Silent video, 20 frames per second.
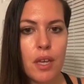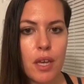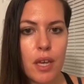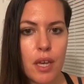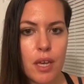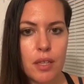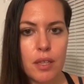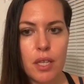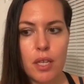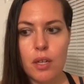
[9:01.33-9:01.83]

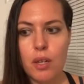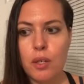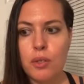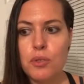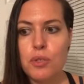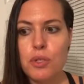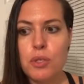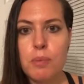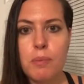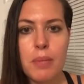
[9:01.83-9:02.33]
and then I'll
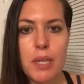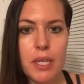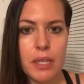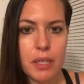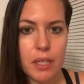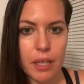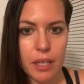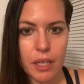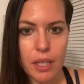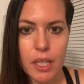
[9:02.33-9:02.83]
just pick
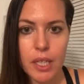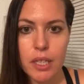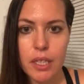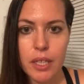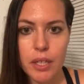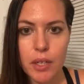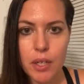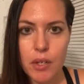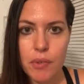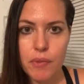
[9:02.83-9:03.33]
like a
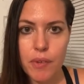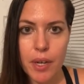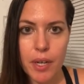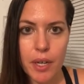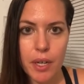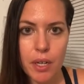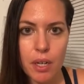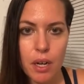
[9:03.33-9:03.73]
clarifier